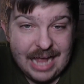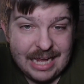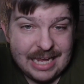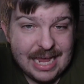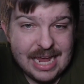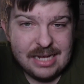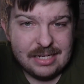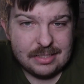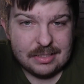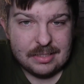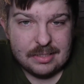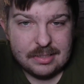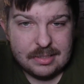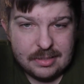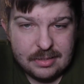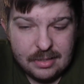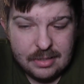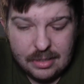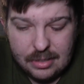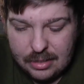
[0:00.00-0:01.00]
at
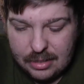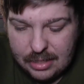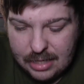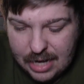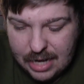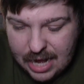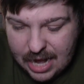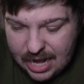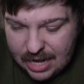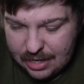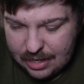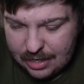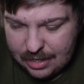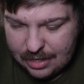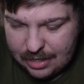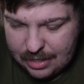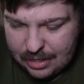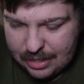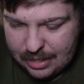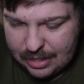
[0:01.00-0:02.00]
Kansas.
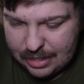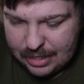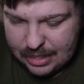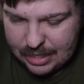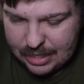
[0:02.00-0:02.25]
And uh,